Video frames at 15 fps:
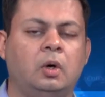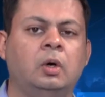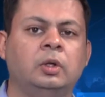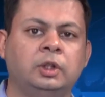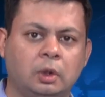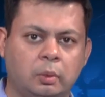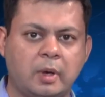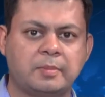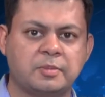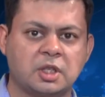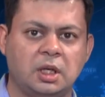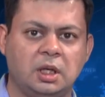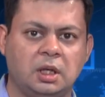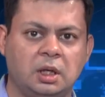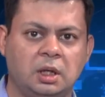on your
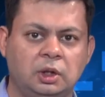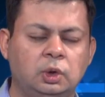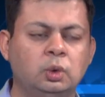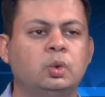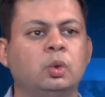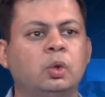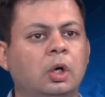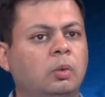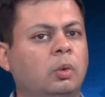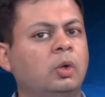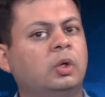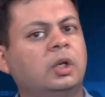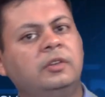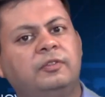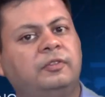website. You do not want
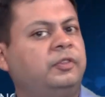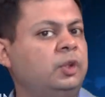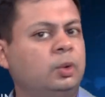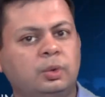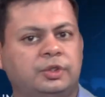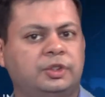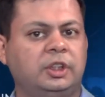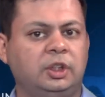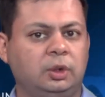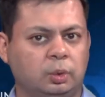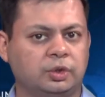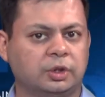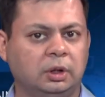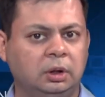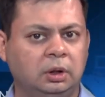to confuse the
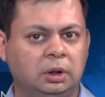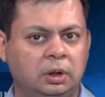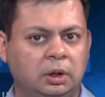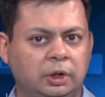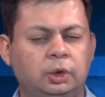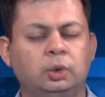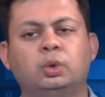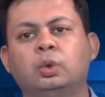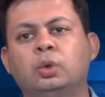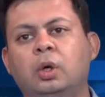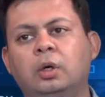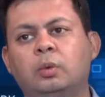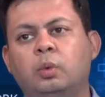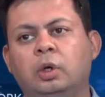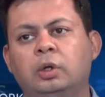user. You do
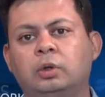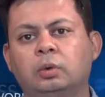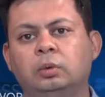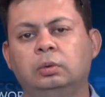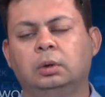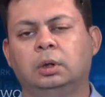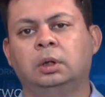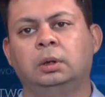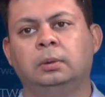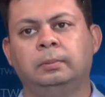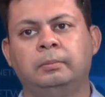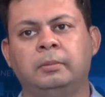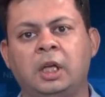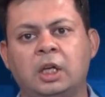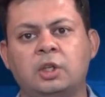not want to uh,
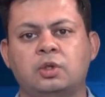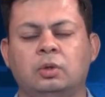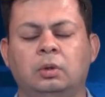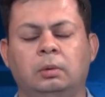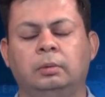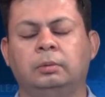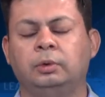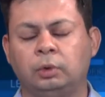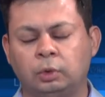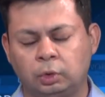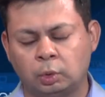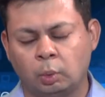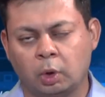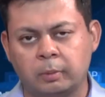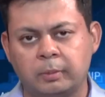make sure
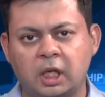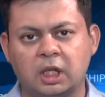you want to